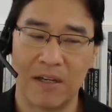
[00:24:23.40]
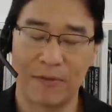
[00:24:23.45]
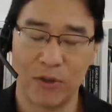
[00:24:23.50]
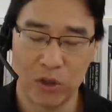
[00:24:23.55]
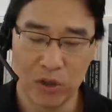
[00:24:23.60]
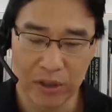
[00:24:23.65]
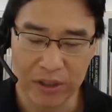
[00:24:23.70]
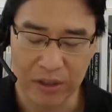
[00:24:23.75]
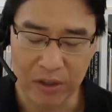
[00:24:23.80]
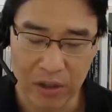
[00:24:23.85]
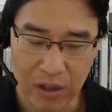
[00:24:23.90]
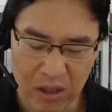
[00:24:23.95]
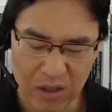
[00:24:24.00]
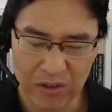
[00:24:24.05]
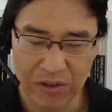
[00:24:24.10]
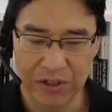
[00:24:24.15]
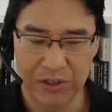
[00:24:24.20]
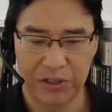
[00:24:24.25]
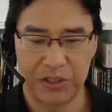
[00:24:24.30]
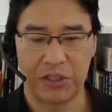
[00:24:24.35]
if you look at
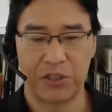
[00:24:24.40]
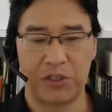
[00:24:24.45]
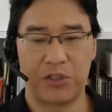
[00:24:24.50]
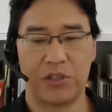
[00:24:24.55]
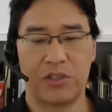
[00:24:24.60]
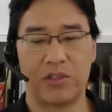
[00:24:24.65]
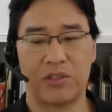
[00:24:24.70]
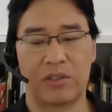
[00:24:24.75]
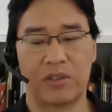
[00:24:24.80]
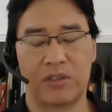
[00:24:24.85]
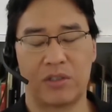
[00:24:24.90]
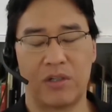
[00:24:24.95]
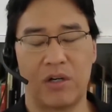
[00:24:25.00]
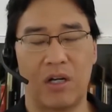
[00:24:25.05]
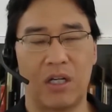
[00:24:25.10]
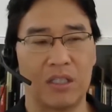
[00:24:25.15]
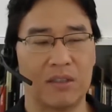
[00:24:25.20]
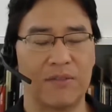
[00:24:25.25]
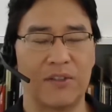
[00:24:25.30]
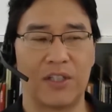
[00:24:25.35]
all the decisions,
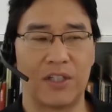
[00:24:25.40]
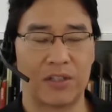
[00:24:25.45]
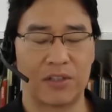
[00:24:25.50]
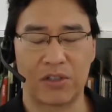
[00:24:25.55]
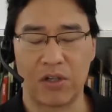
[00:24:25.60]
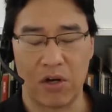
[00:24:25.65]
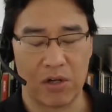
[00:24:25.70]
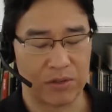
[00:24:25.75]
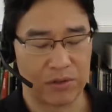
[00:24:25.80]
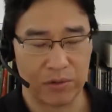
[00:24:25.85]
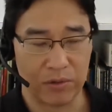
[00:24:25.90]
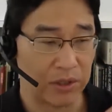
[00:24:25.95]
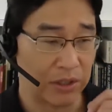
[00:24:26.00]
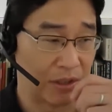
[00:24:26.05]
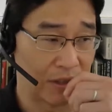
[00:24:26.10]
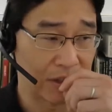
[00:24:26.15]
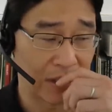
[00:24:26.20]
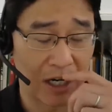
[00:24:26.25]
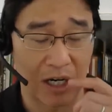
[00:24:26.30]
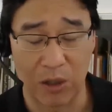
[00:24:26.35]
all of it that's gone through
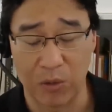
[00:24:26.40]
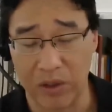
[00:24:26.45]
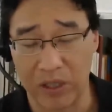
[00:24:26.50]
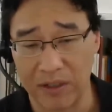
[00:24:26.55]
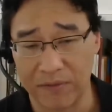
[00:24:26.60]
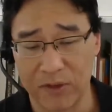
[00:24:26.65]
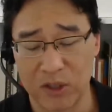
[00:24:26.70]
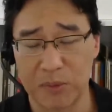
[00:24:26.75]
the entire way,